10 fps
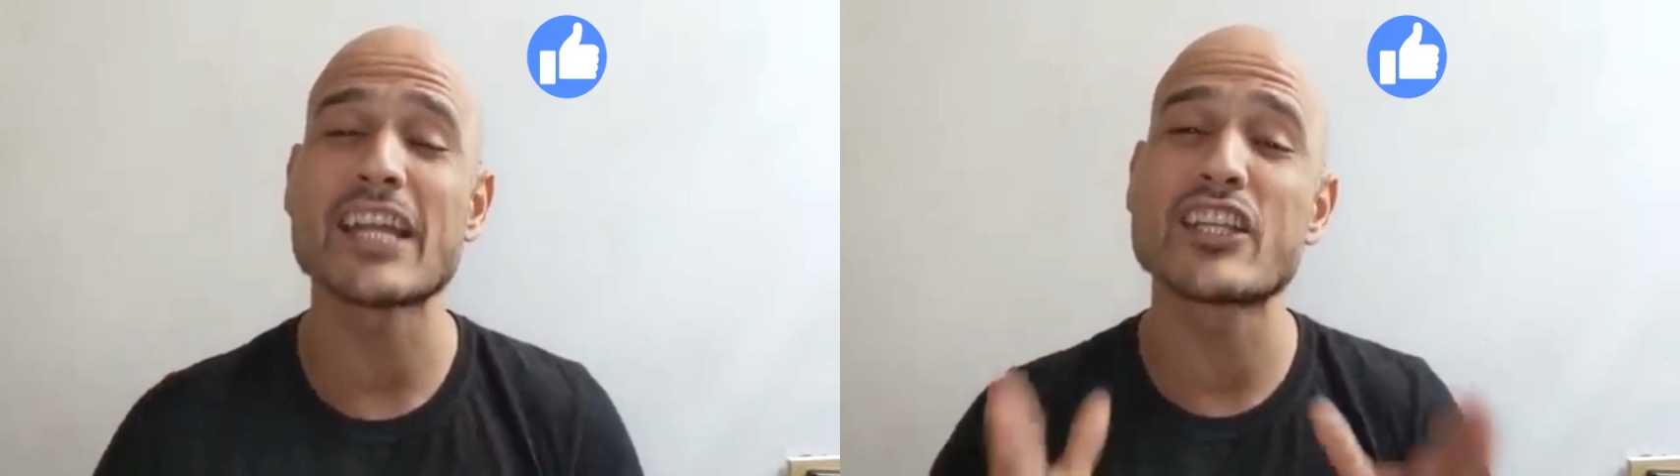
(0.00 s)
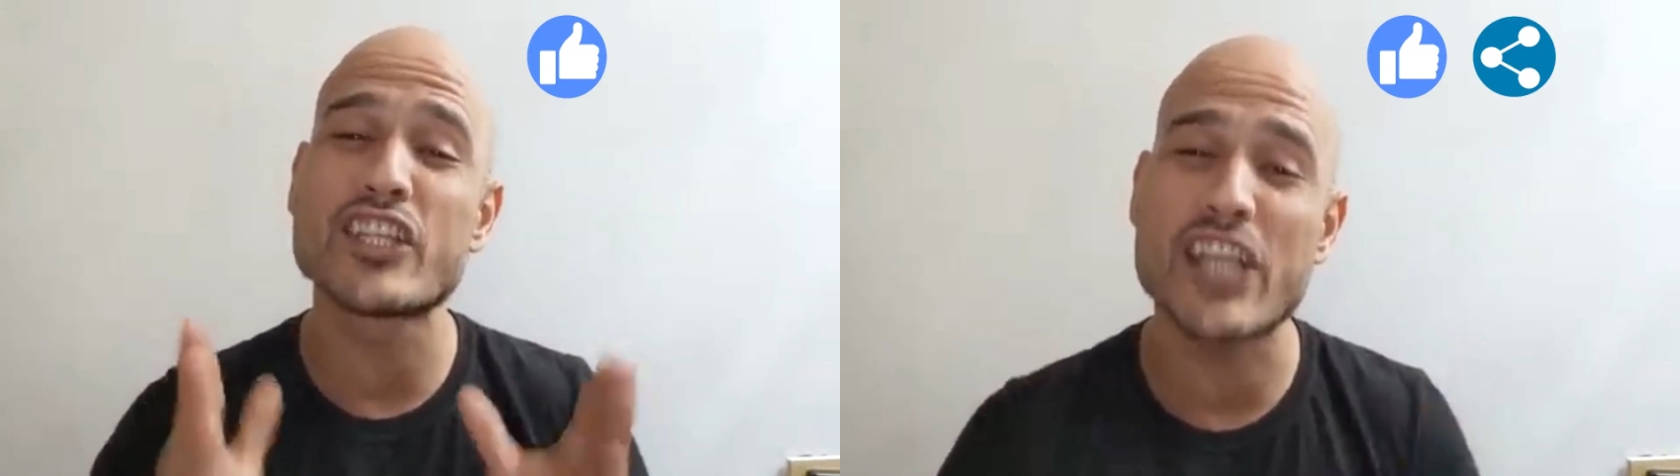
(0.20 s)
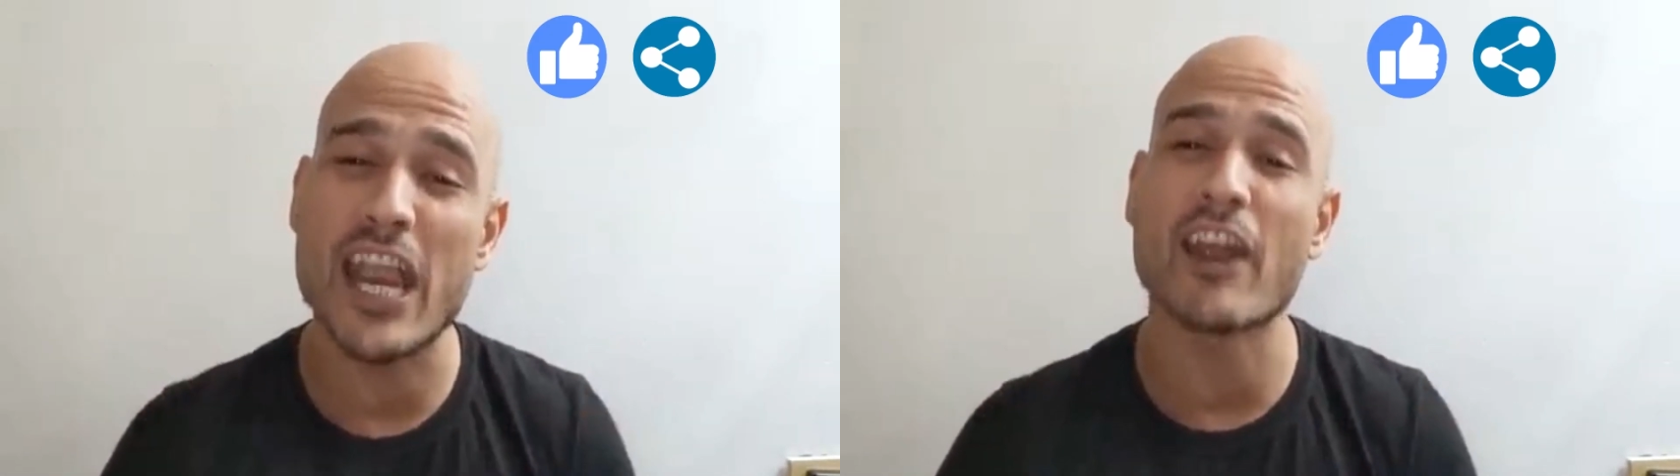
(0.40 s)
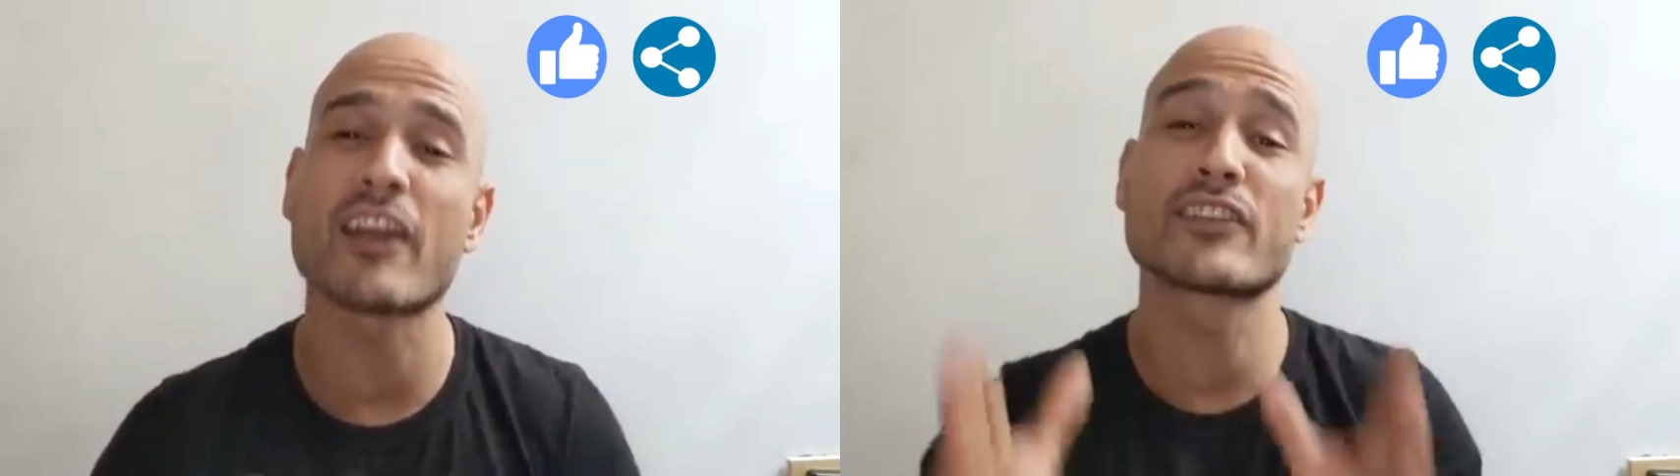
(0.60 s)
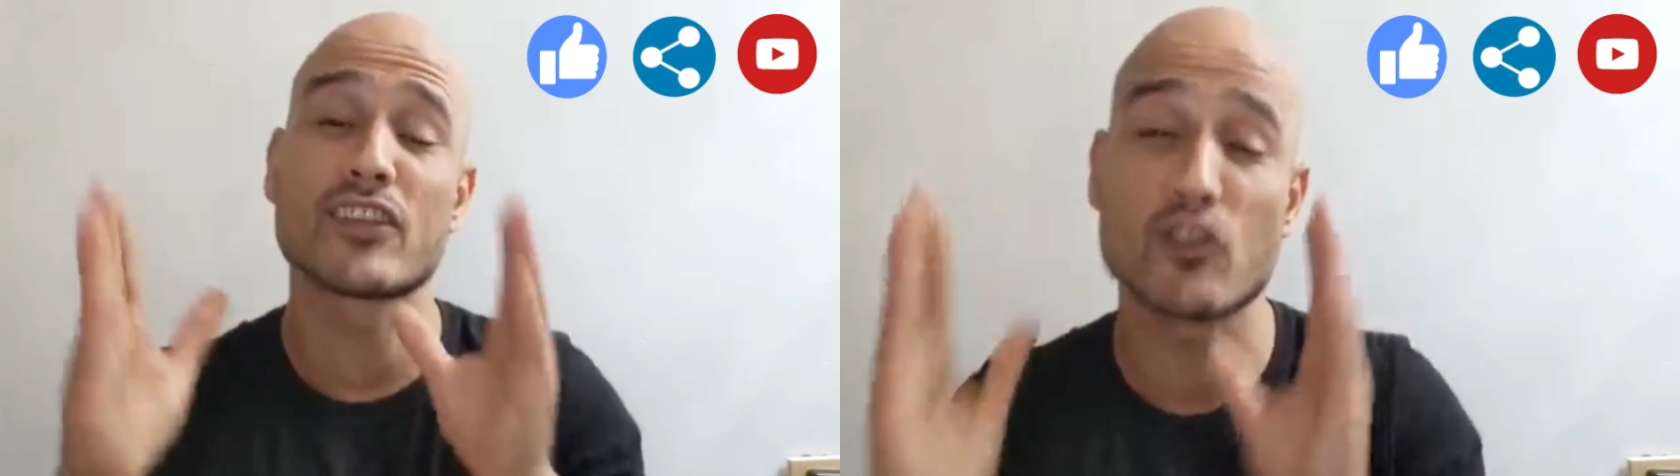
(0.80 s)
share,
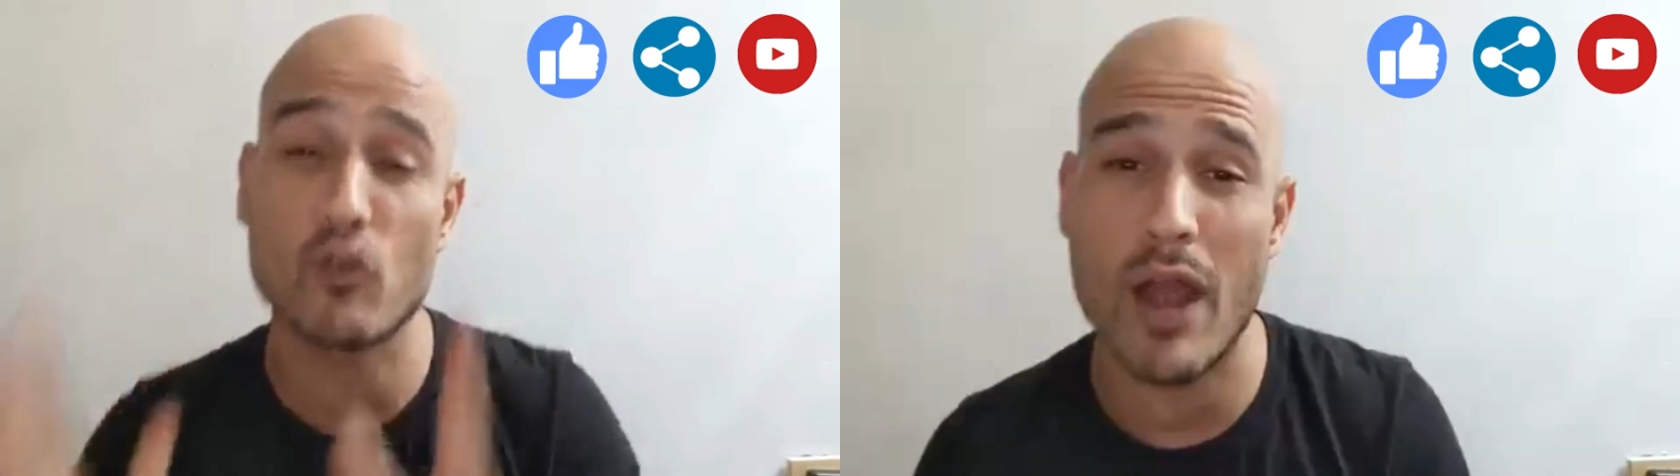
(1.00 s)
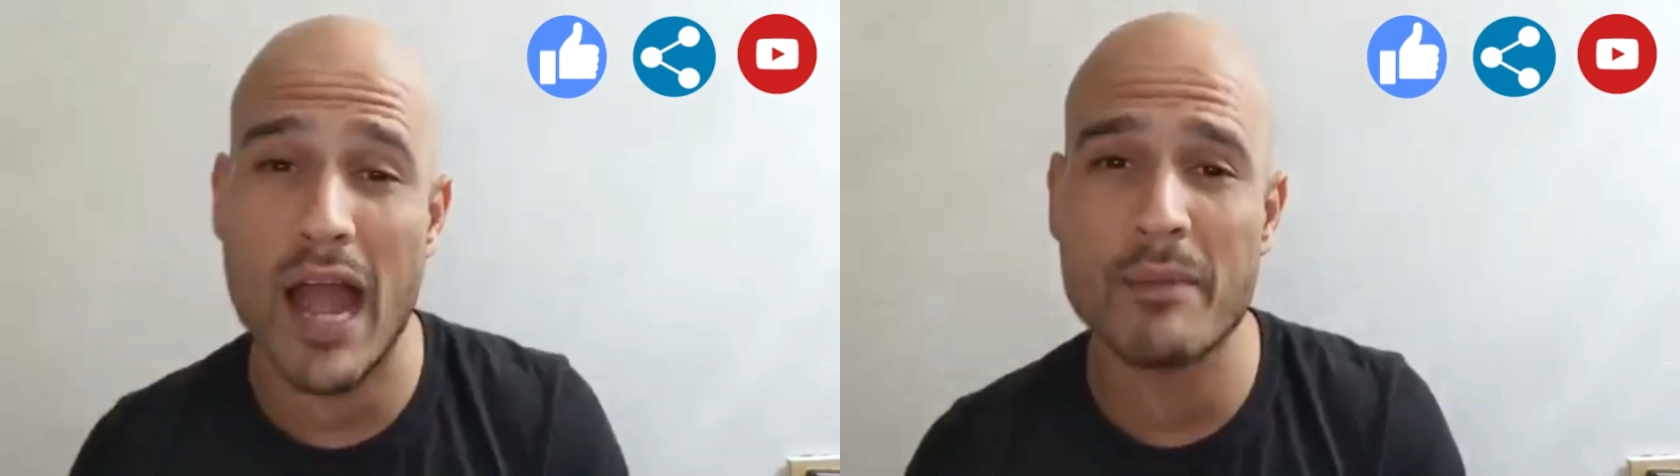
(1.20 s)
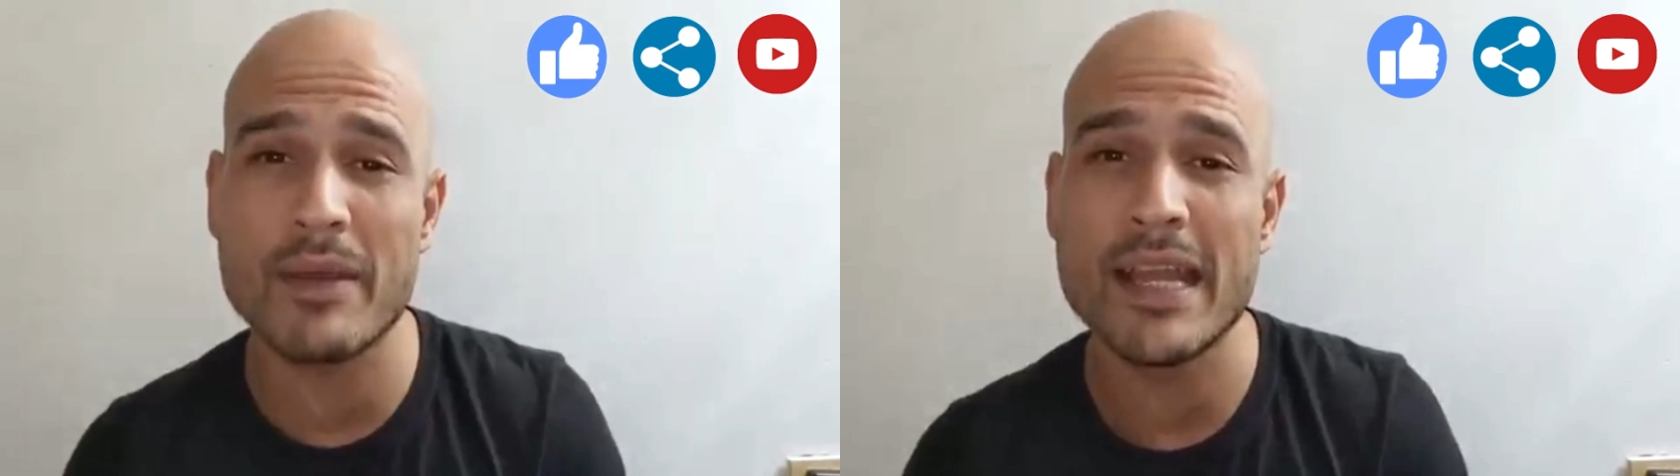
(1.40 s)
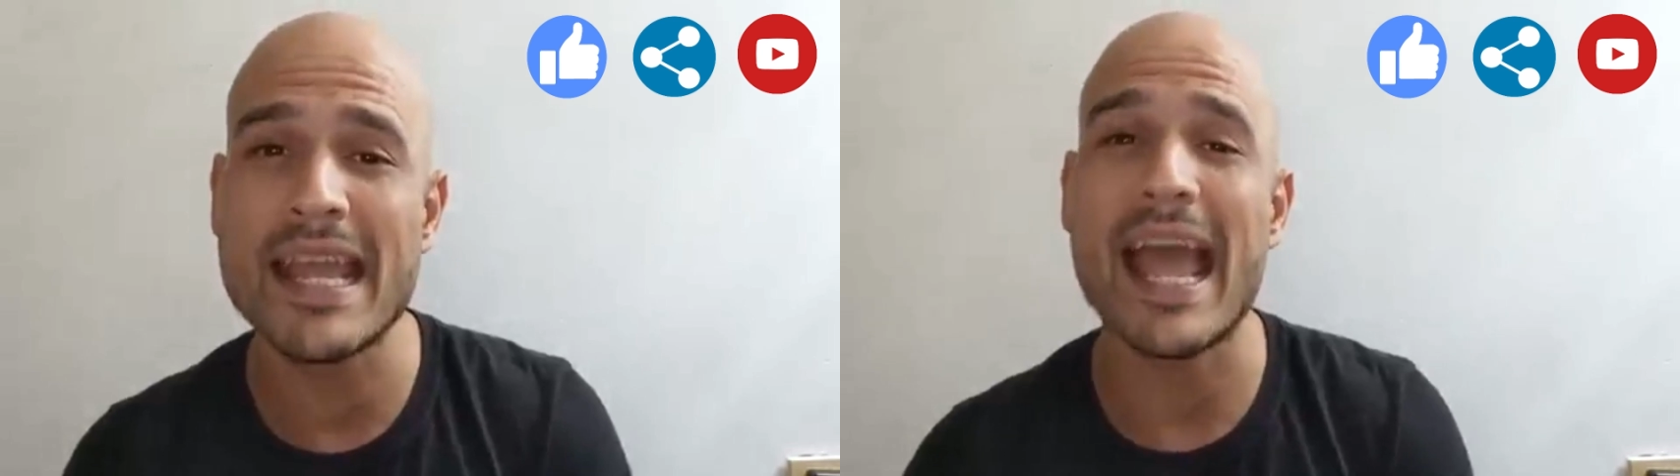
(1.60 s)
and subscribe.